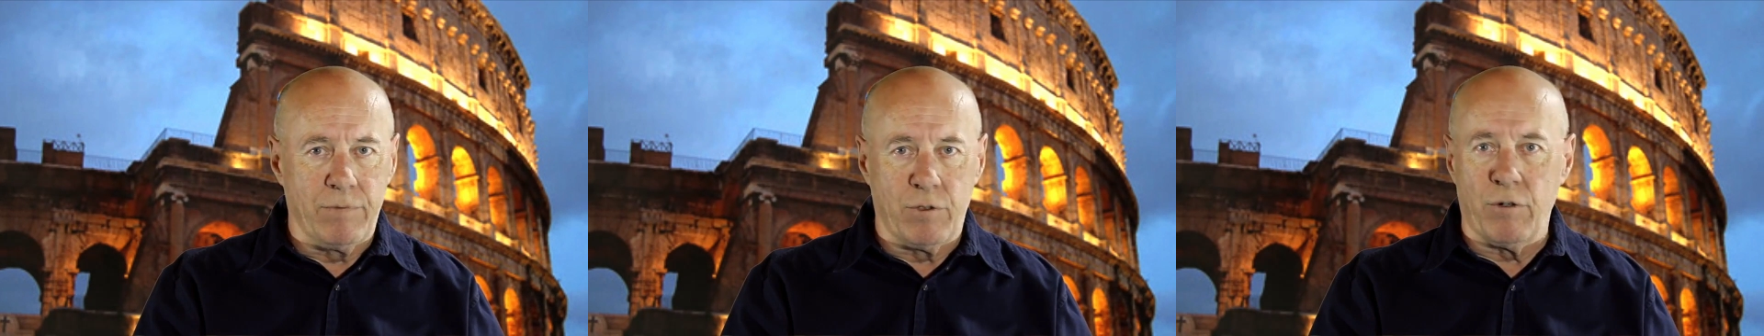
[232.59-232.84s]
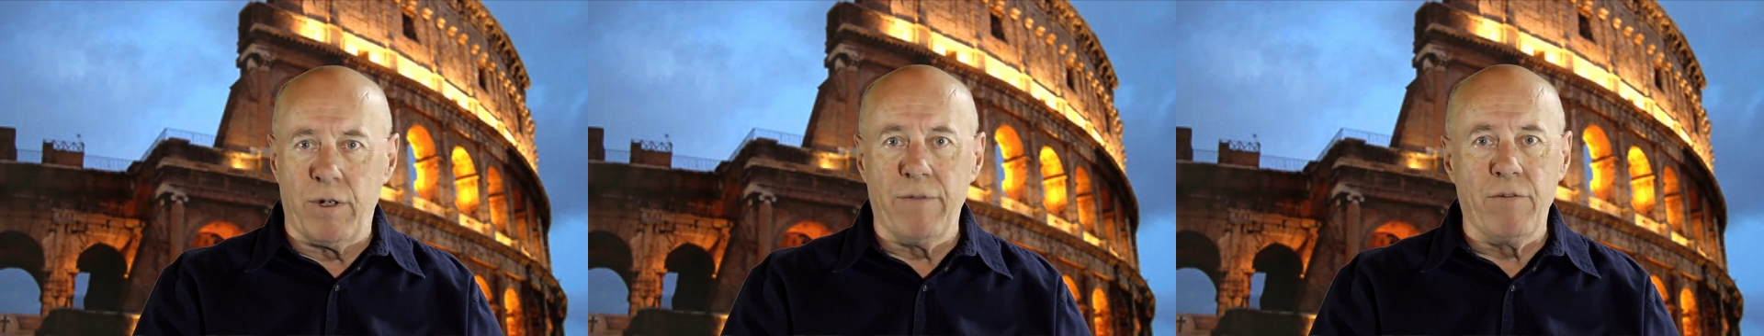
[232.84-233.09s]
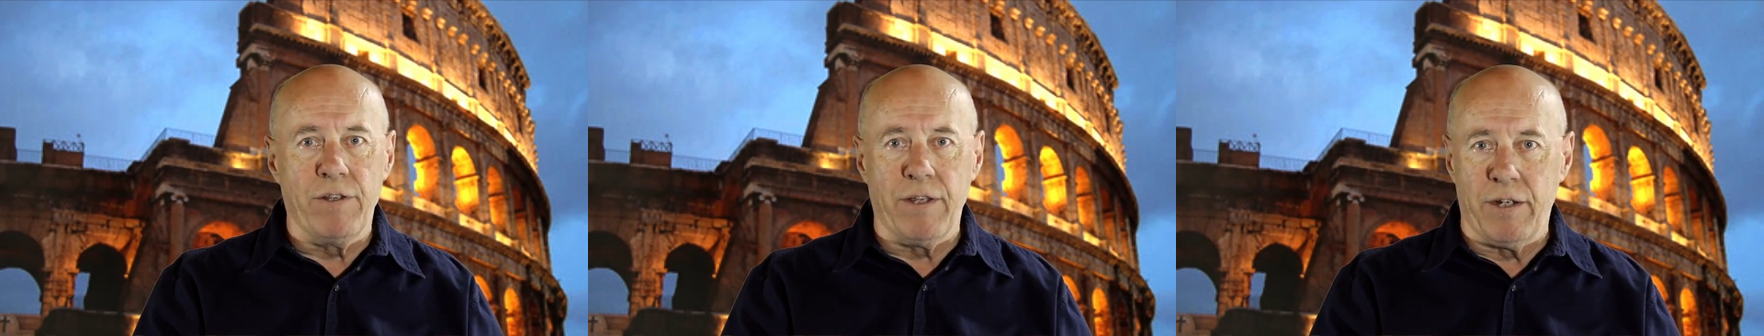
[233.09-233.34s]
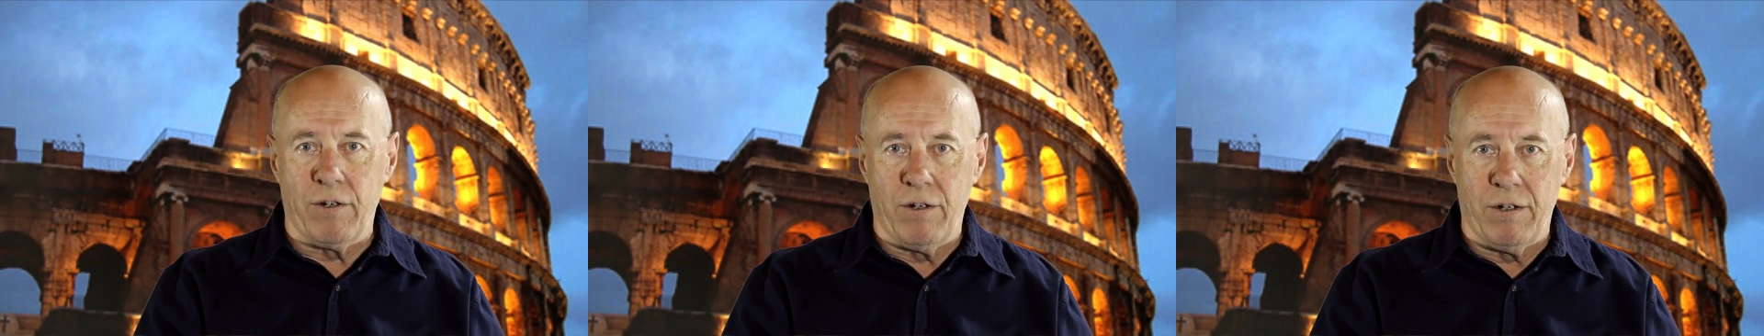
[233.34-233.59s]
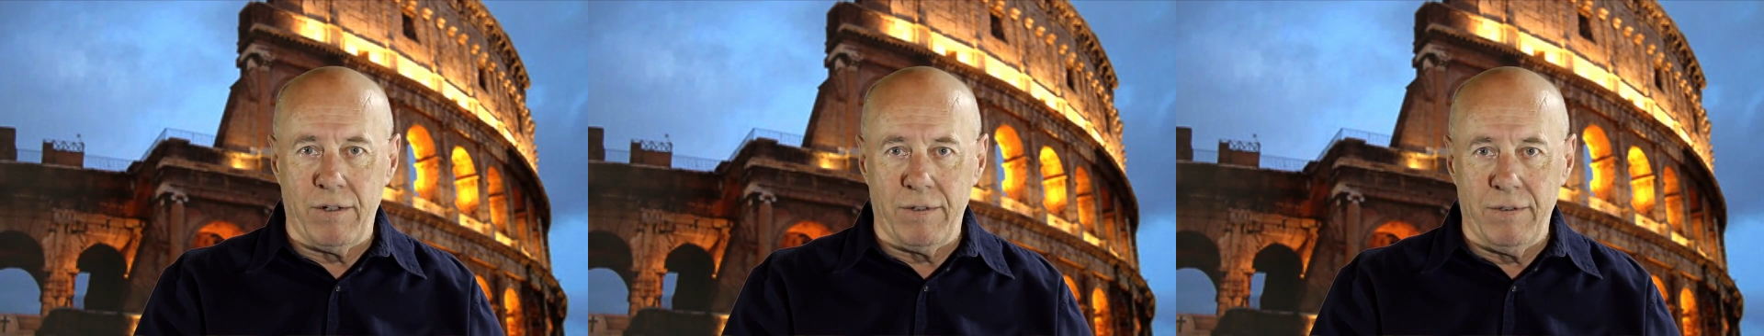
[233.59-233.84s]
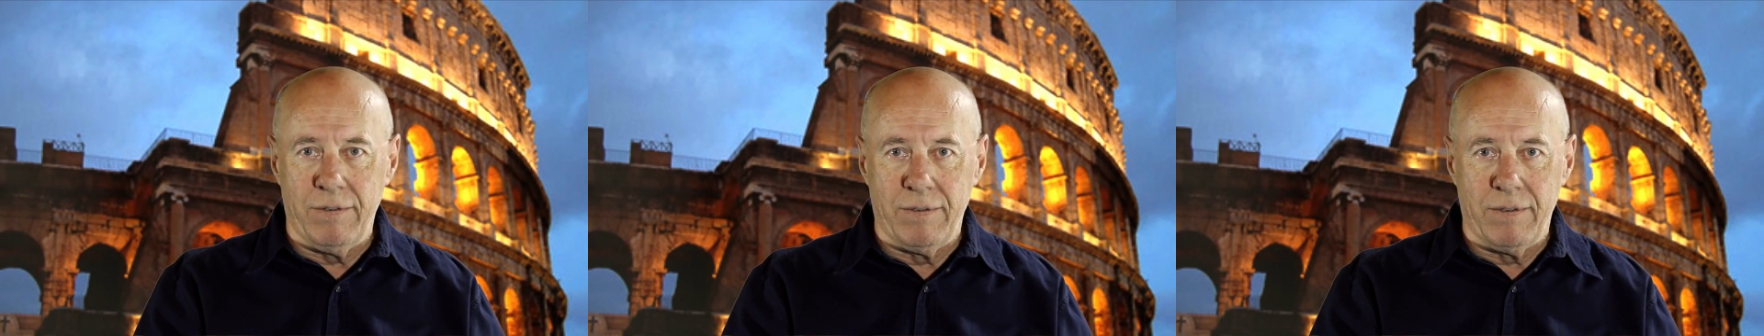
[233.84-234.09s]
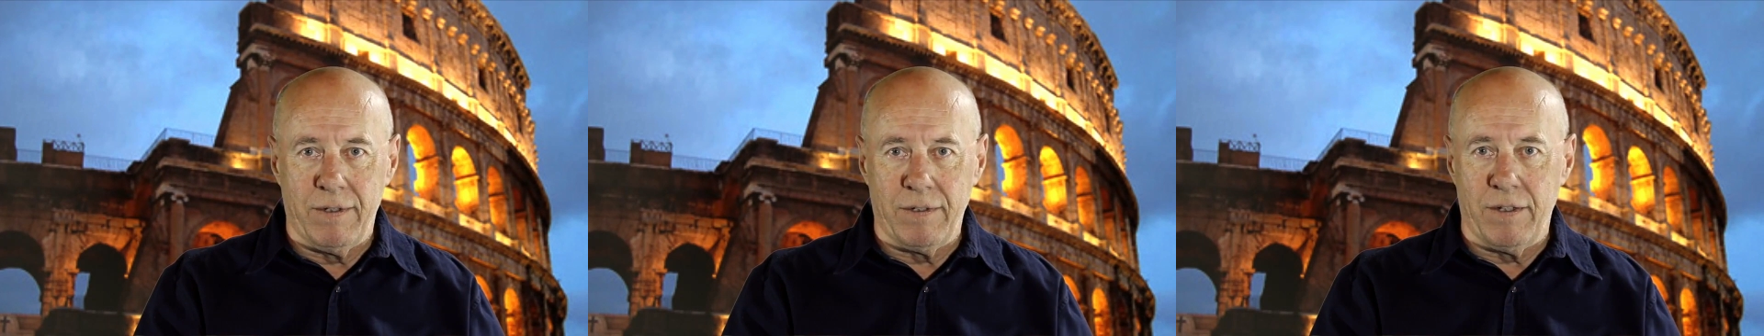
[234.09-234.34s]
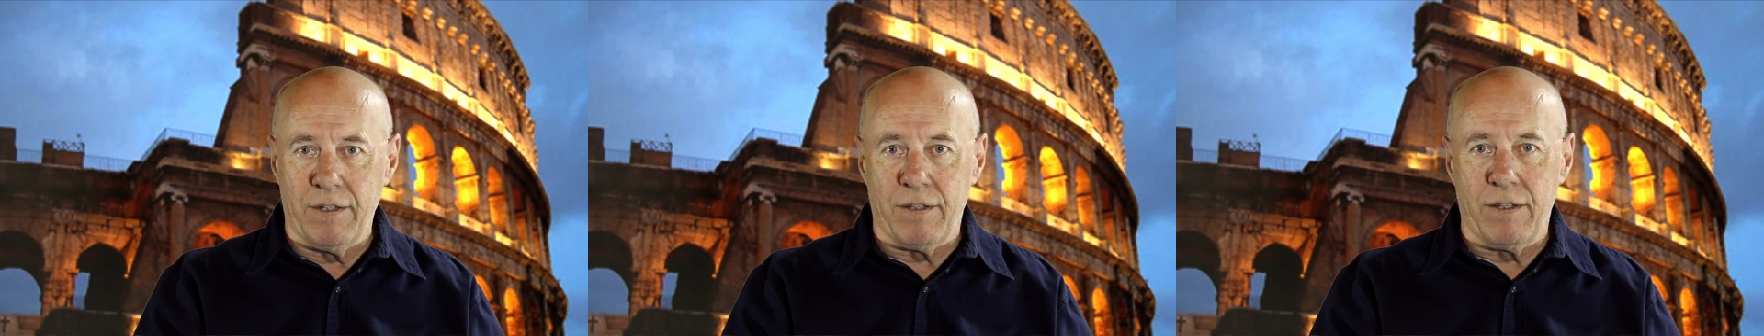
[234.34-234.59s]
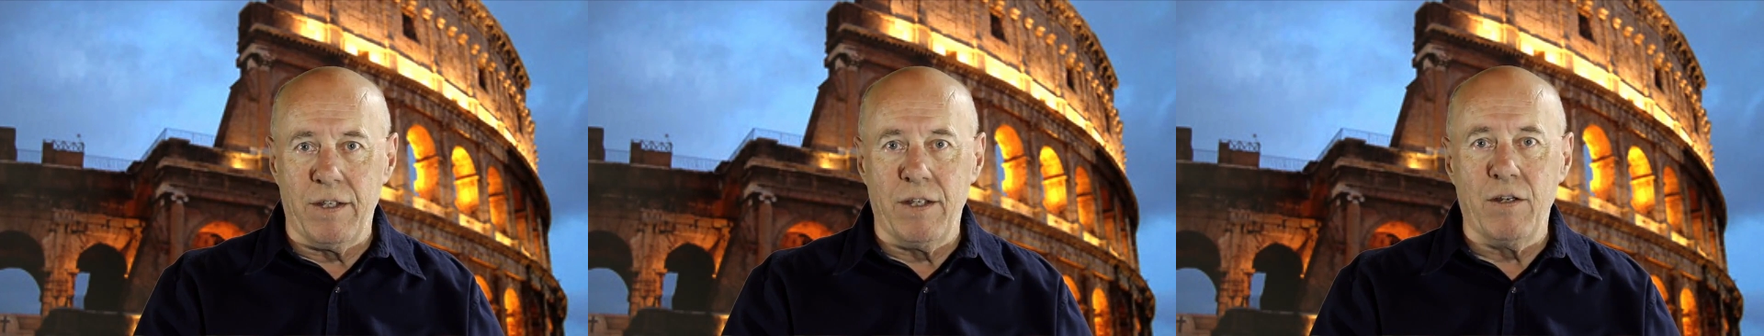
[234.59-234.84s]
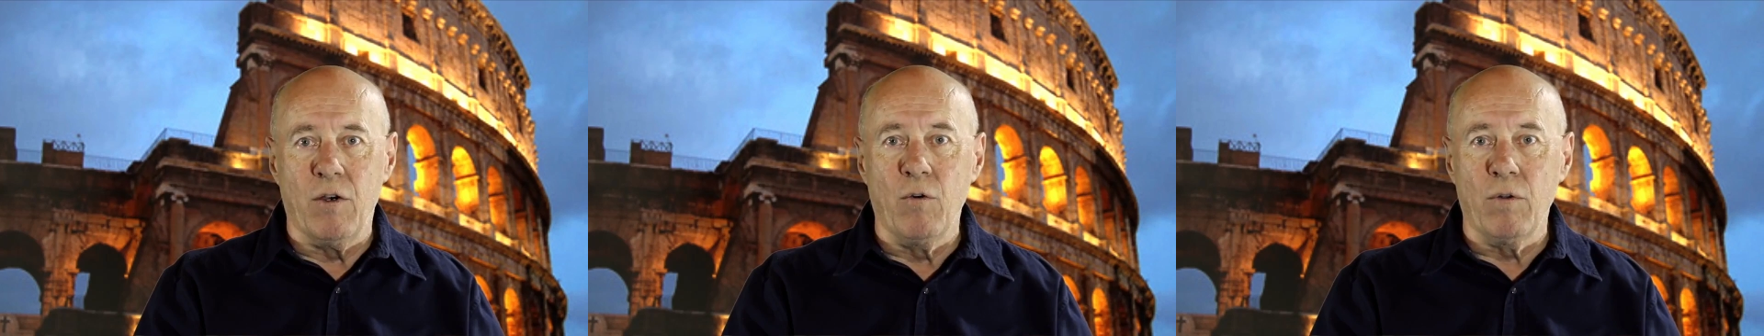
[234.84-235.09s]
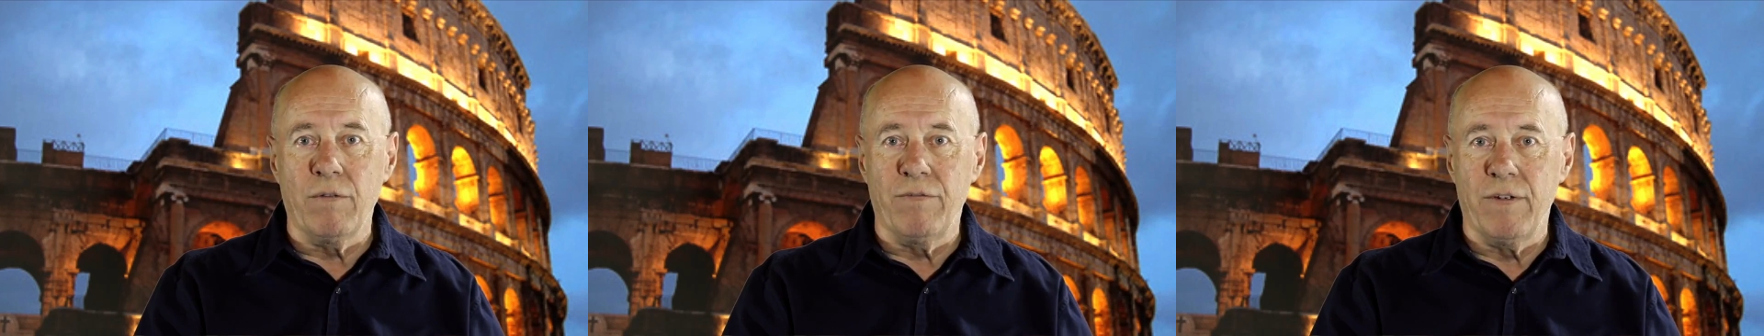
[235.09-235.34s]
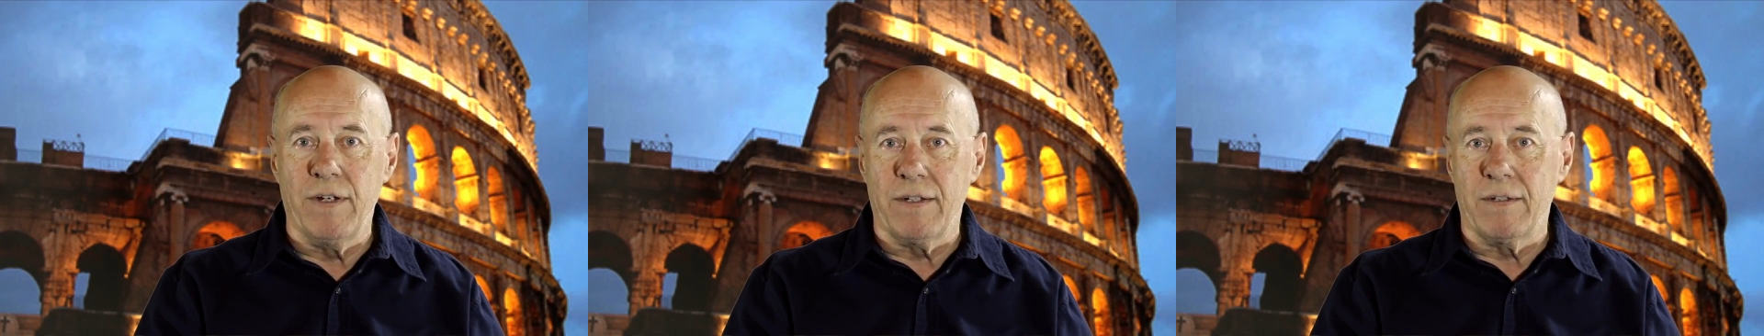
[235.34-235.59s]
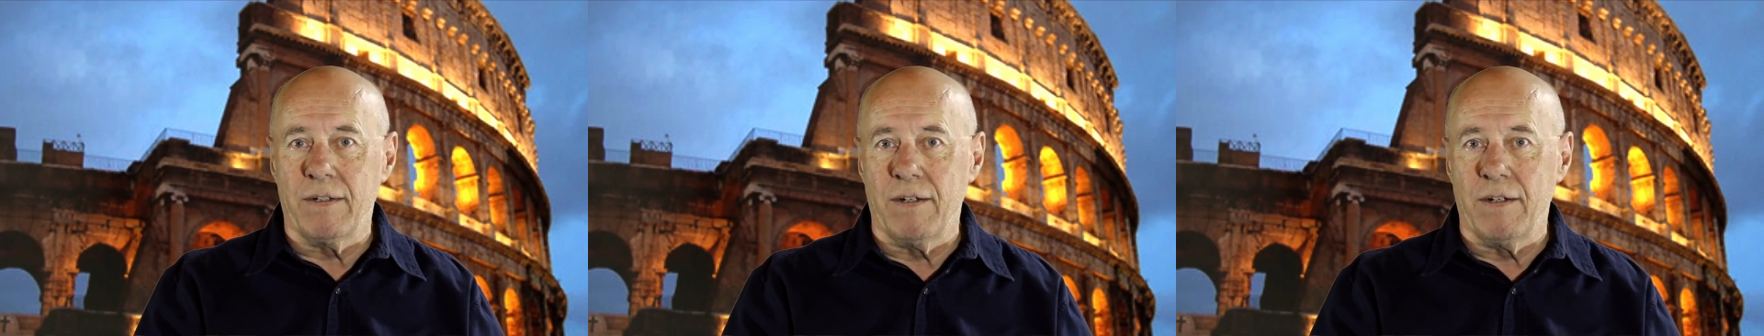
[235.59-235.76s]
turn everything on and get the whole effect